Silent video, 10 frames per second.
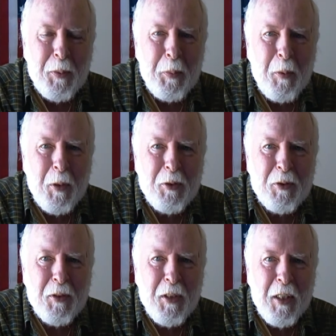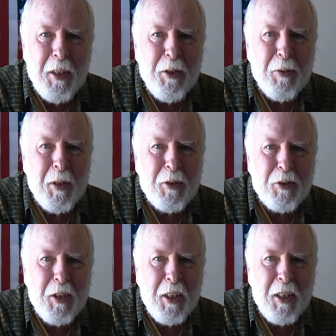But what's
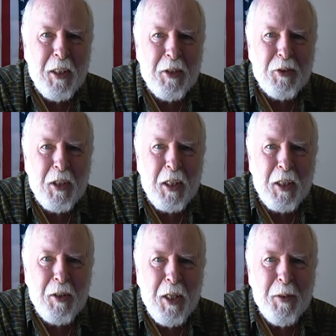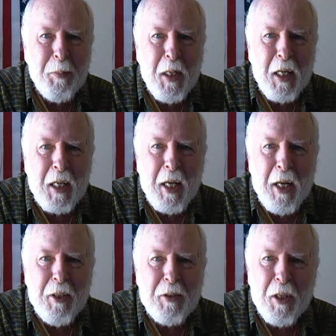interesting is that Glenn Beck
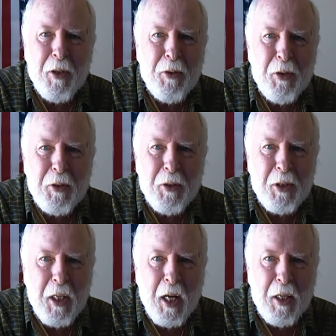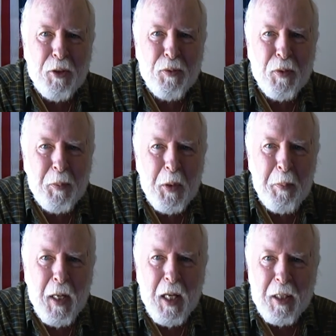can't tell the good guys from the
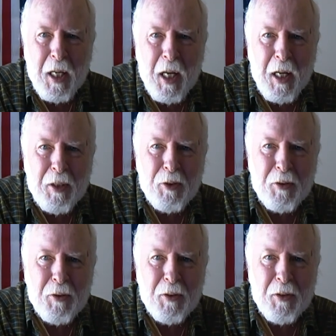bad guys.